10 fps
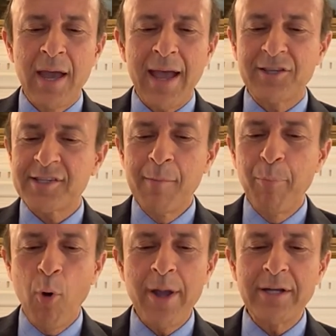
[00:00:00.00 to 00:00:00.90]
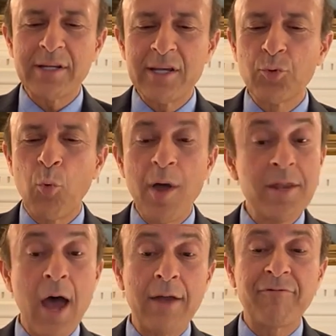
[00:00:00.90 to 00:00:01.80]
at some point is
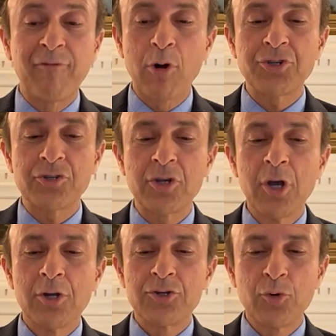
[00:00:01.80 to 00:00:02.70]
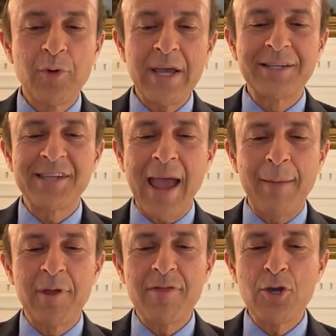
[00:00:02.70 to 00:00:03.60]
one not forced to re
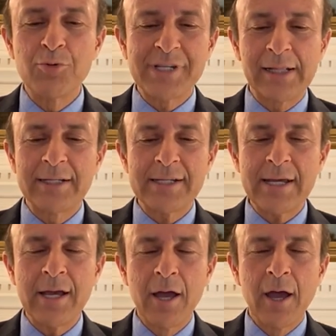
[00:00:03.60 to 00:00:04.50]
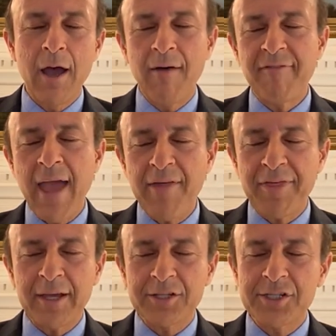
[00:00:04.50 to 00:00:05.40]
examine the utility of
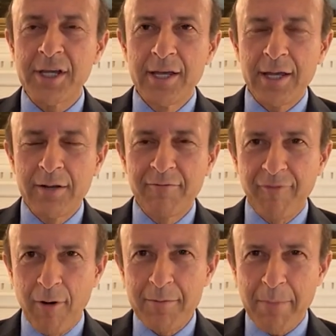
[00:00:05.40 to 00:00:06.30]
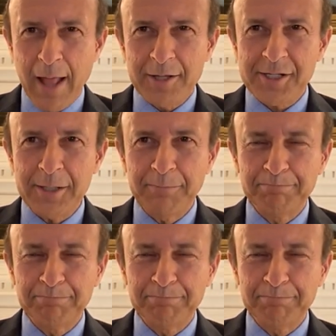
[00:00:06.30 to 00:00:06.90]
ethics in foreign policy?